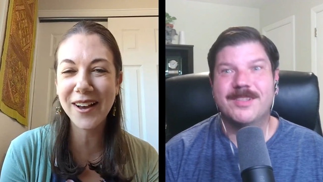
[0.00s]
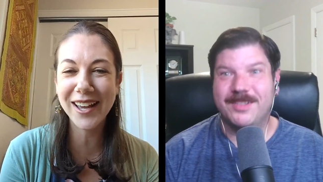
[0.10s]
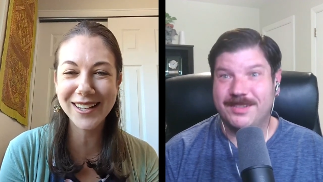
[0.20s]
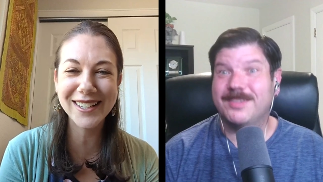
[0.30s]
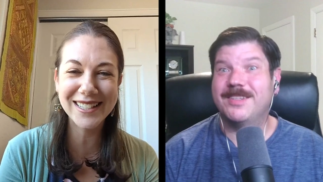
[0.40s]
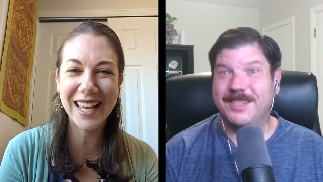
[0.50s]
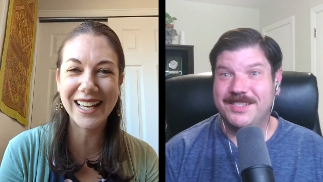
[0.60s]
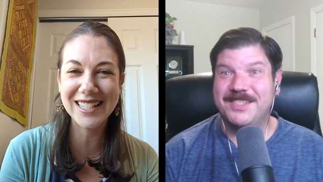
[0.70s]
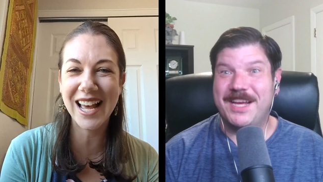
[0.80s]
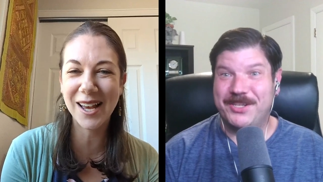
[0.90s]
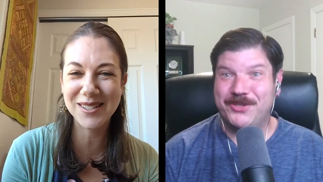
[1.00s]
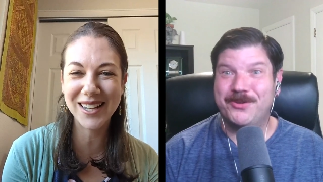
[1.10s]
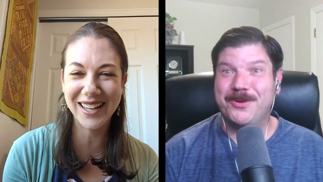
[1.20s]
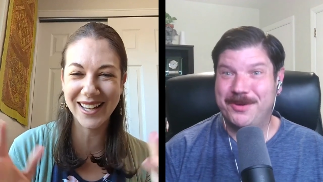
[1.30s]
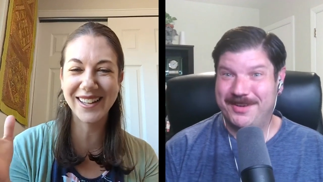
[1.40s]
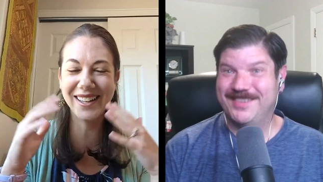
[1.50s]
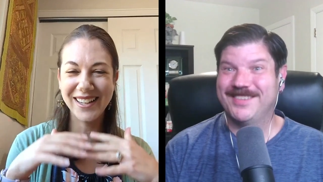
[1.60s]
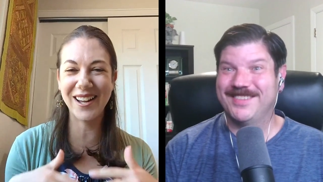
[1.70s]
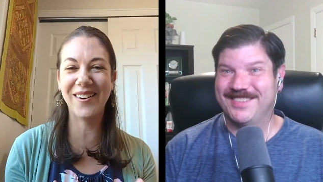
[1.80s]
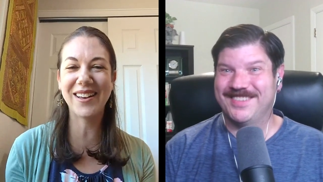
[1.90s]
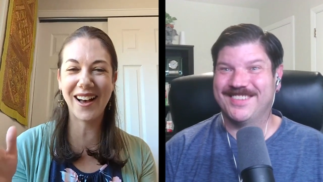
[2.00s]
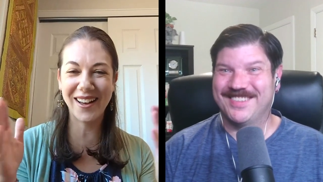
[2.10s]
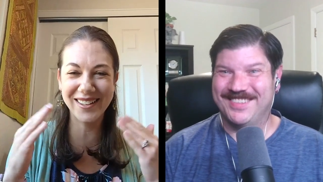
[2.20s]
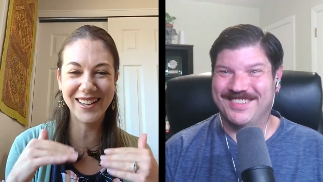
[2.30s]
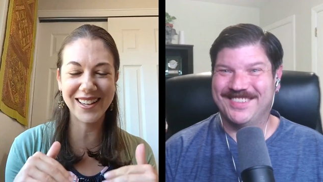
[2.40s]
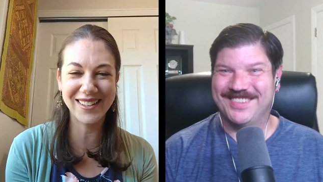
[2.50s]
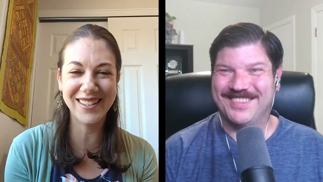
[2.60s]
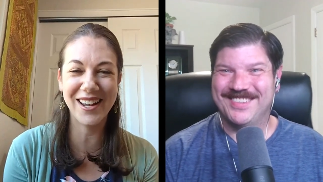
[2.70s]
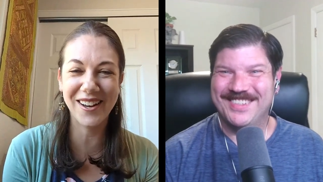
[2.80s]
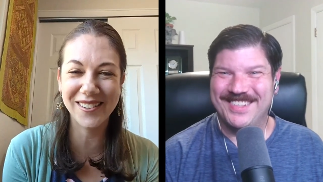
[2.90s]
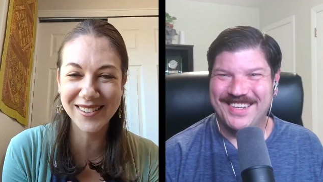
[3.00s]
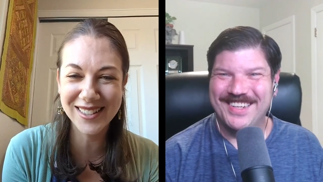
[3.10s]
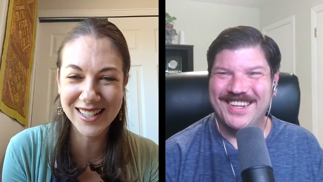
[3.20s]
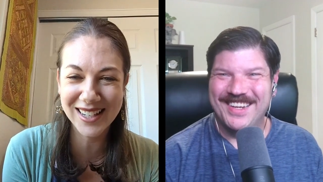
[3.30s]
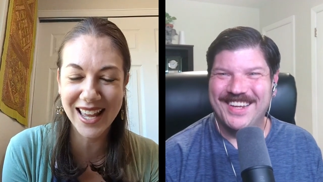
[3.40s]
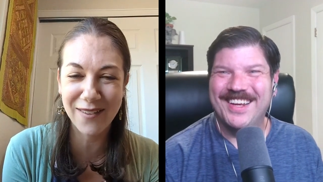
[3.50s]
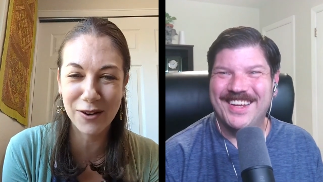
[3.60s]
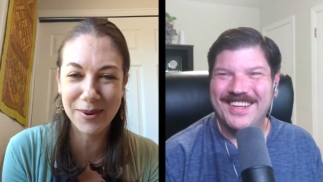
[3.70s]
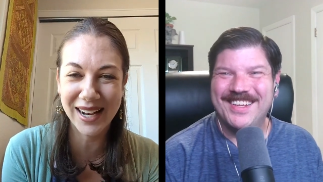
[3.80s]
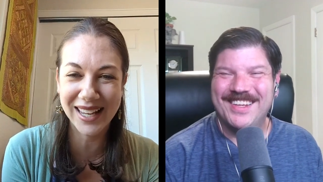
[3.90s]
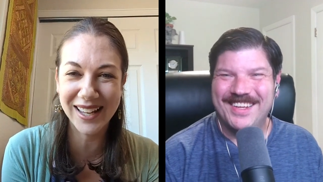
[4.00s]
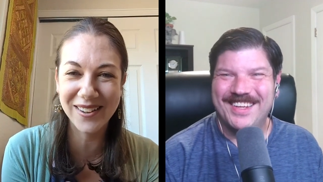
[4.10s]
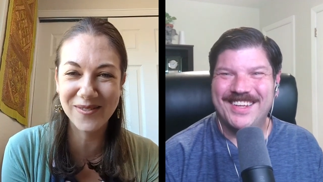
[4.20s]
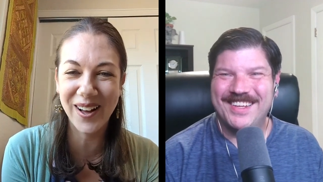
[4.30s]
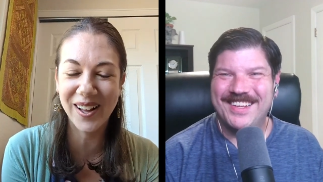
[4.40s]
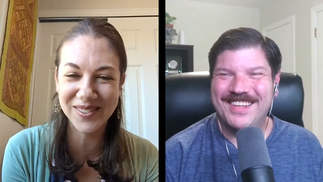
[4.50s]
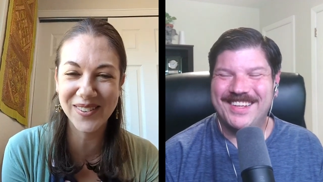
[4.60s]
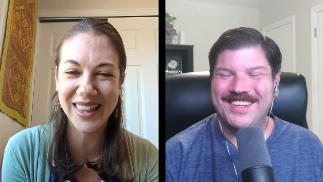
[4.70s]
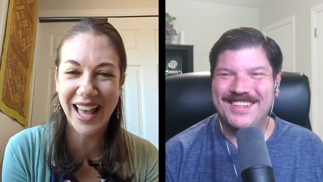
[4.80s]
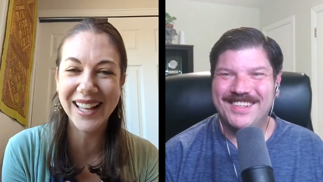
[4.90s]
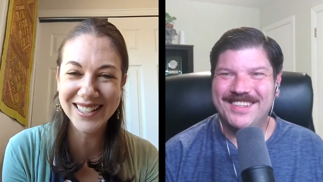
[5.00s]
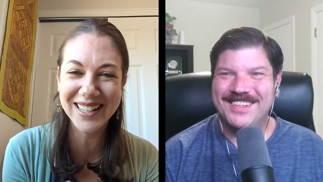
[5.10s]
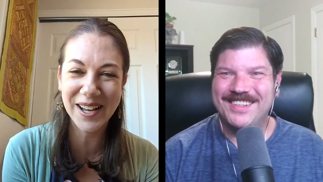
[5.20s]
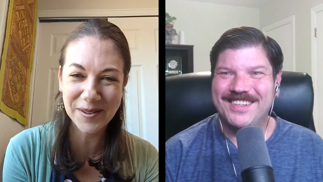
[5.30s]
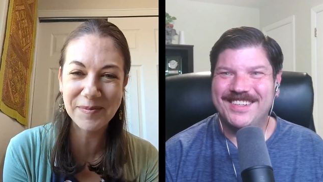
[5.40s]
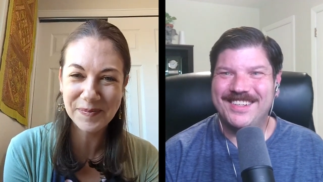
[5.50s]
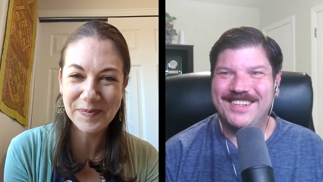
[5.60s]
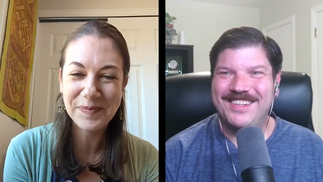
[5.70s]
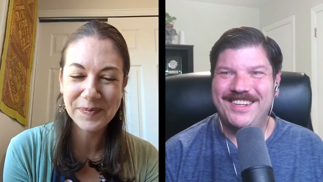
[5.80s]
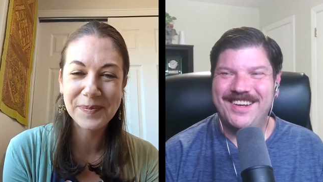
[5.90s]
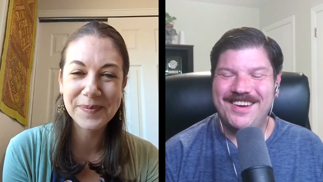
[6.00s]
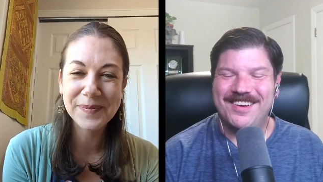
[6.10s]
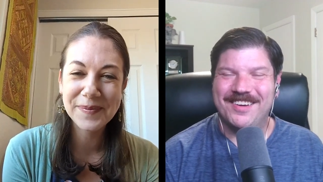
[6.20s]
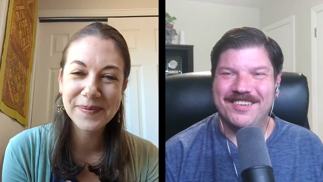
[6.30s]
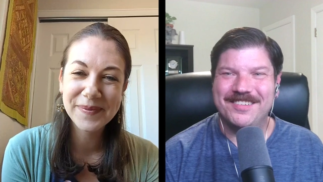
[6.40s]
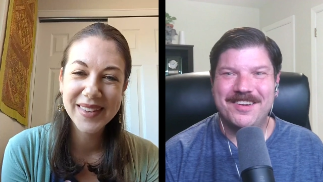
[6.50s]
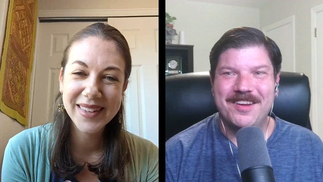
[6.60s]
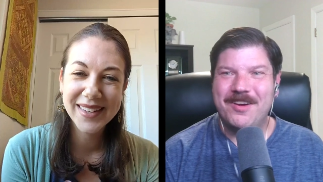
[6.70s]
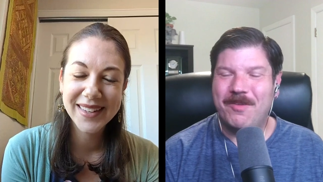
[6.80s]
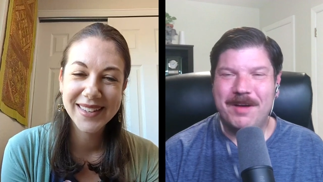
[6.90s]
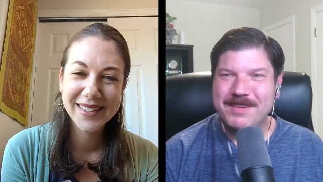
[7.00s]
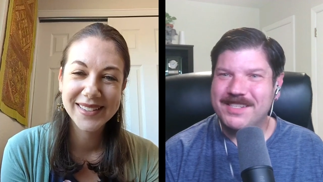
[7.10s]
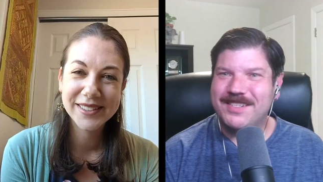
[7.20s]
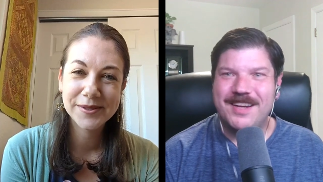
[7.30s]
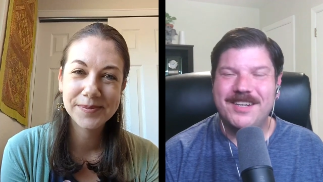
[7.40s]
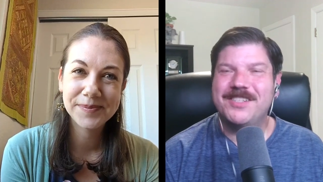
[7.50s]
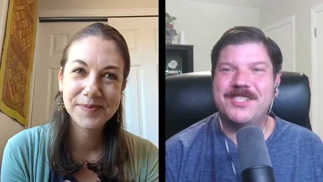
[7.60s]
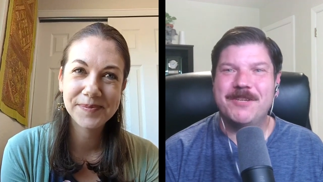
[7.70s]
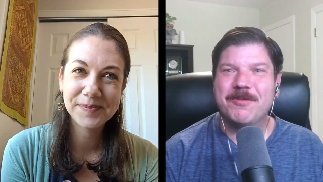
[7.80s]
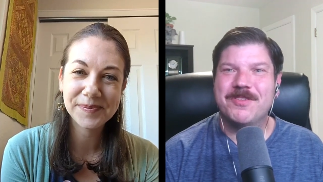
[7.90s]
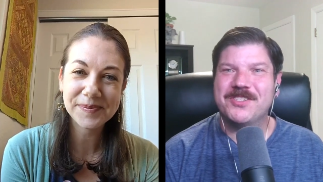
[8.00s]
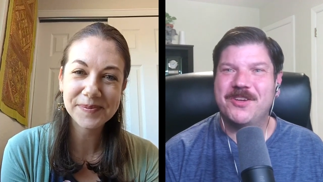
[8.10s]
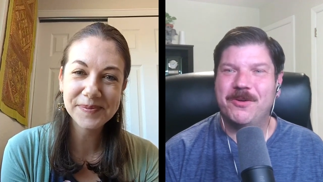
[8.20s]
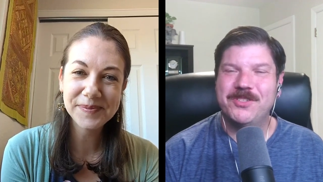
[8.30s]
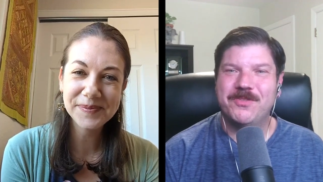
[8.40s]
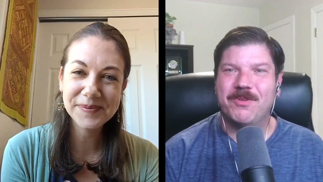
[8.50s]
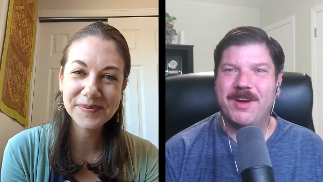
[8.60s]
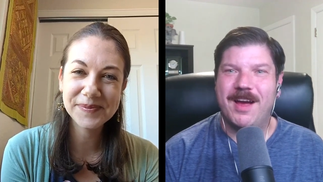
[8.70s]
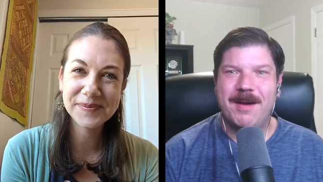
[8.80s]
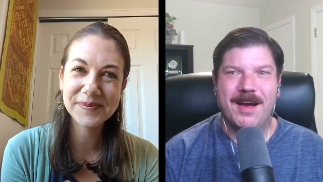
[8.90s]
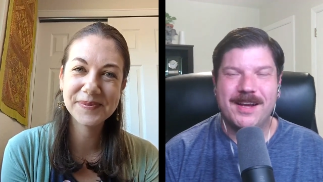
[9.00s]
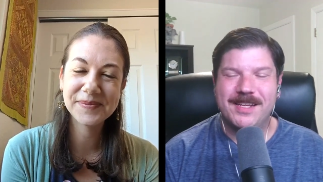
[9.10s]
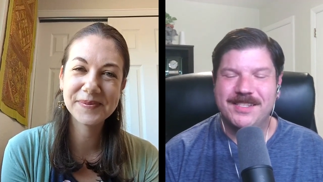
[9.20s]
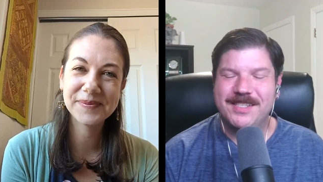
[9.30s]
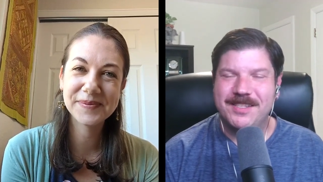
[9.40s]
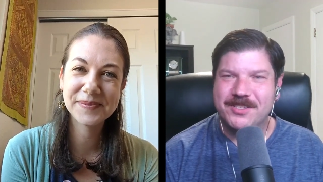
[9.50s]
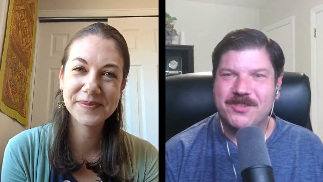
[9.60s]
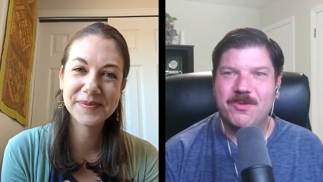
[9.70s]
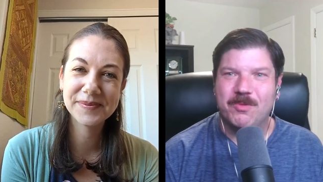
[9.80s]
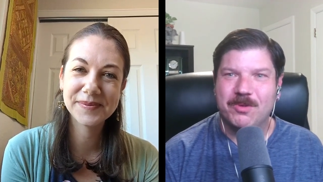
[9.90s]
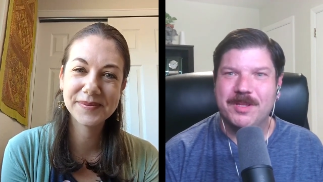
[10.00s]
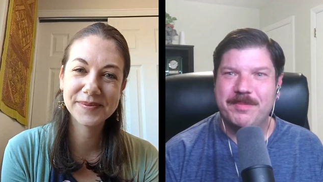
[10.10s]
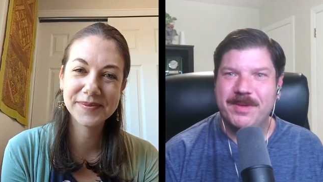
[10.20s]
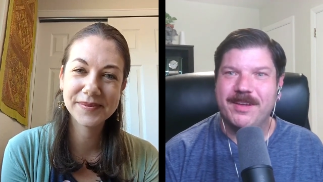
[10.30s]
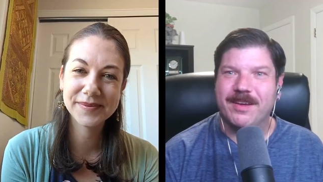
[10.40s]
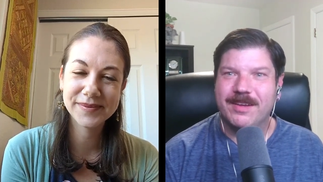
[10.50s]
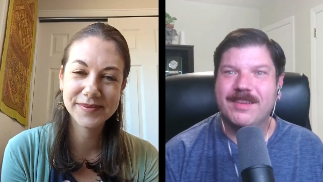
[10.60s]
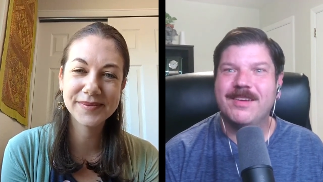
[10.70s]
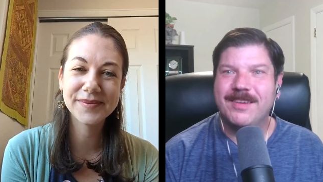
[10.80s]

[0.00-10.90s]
Speaker 1: find a good day and time to, you know, you know, to get everybody involved with that. So
Speaker 2: yeah. I'm excited to see where this goes for you. I, I can see this going really big.